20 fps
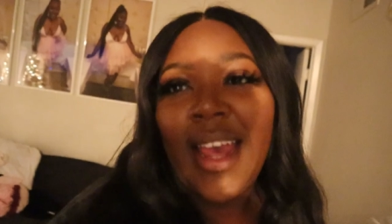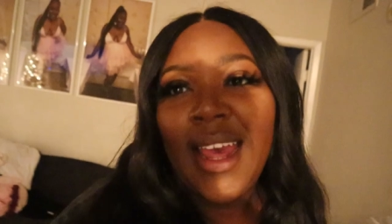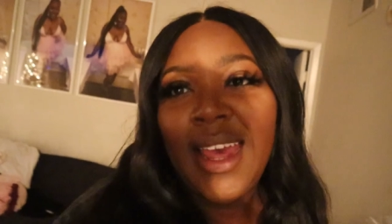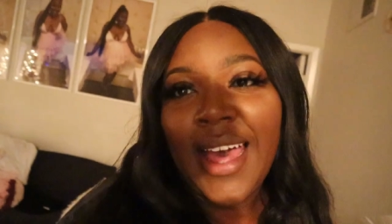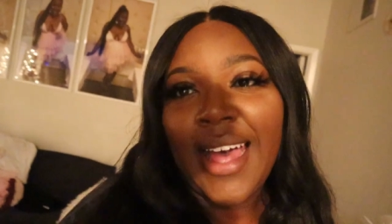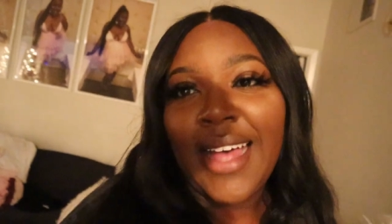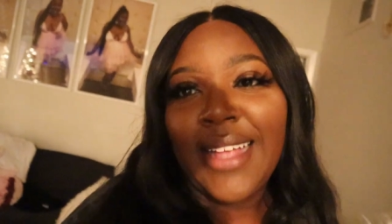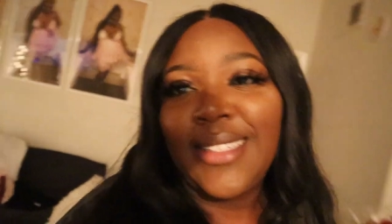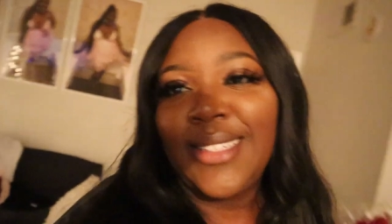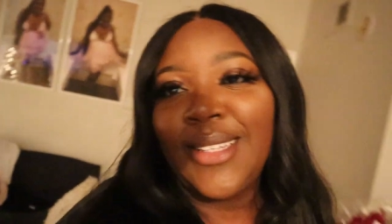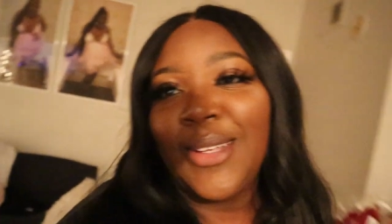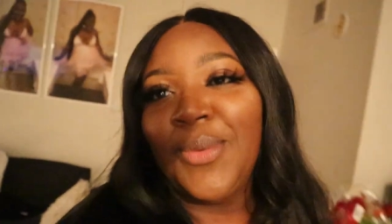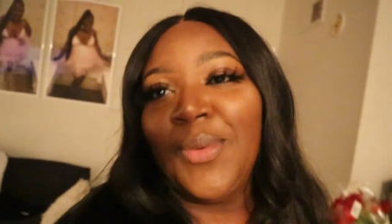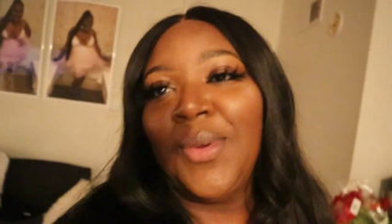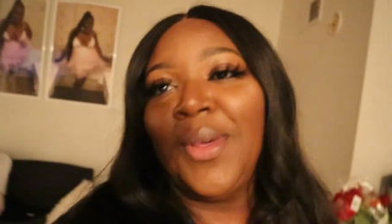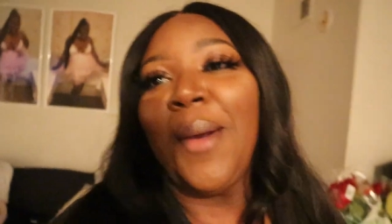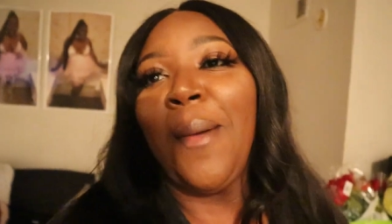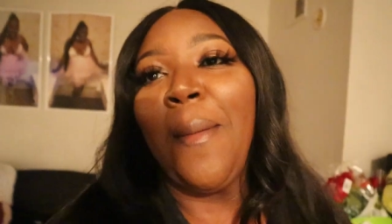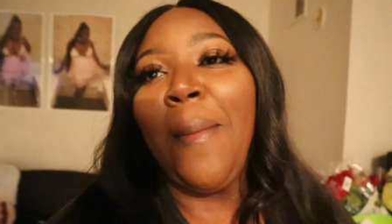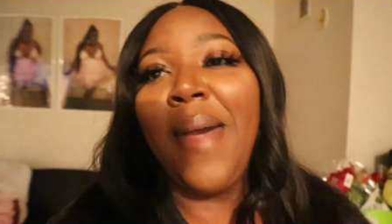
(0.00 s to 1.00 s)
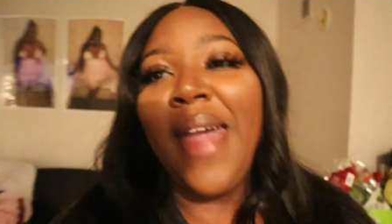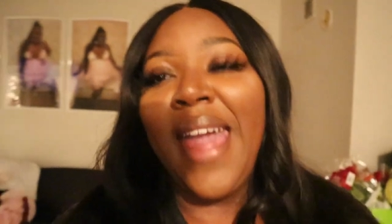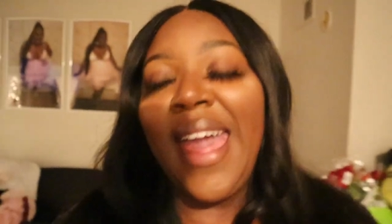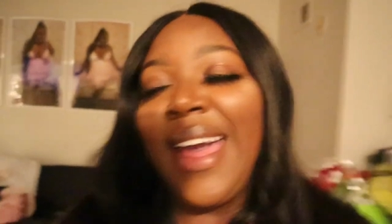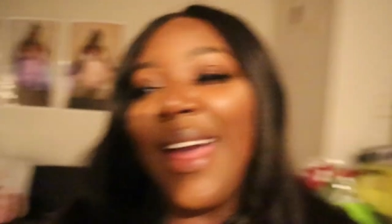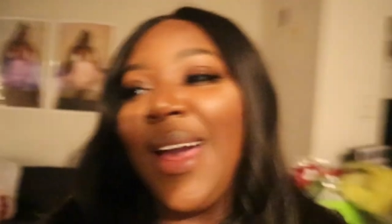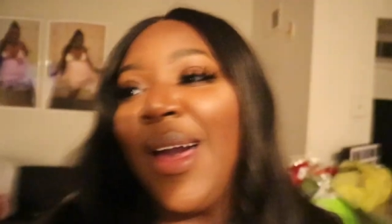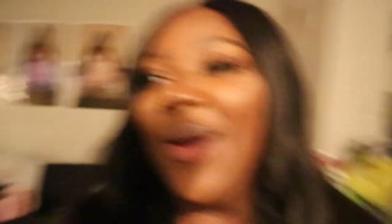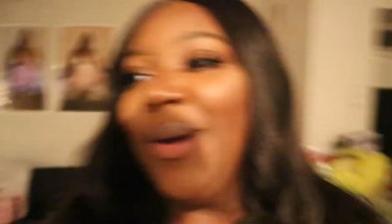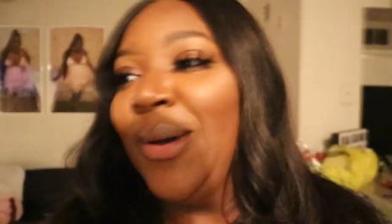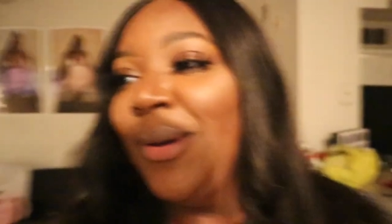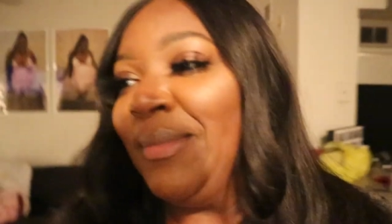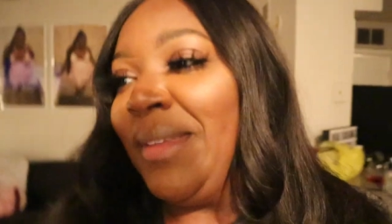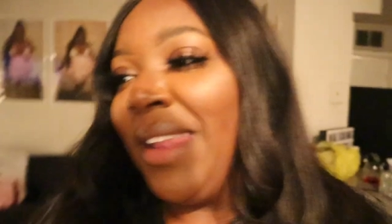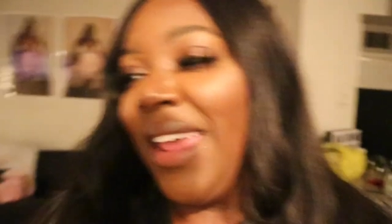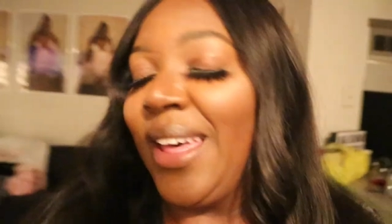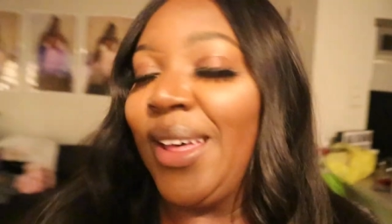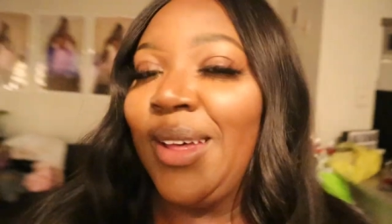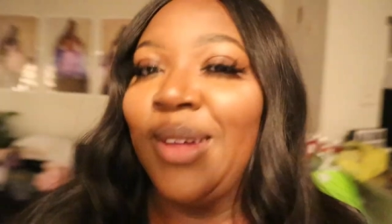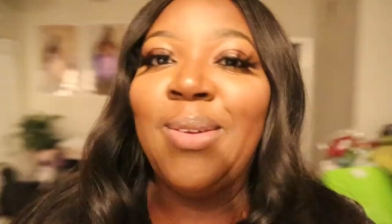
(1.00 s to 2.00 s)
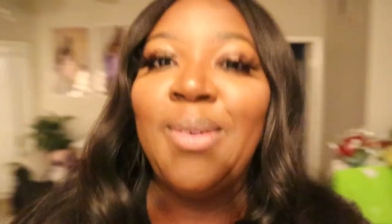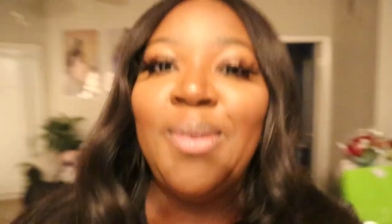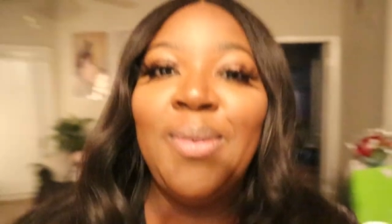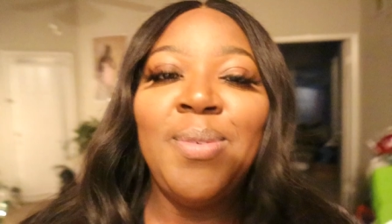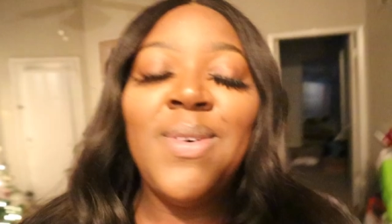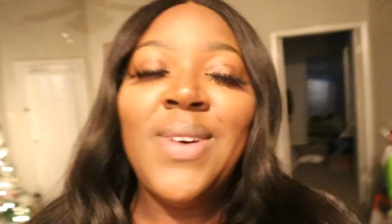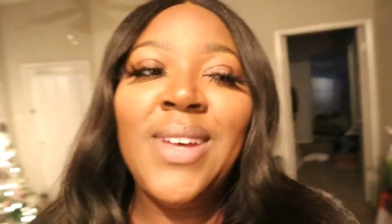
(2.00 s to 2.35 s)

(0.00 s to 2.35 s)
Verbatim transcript: Y'all, so we are back home now.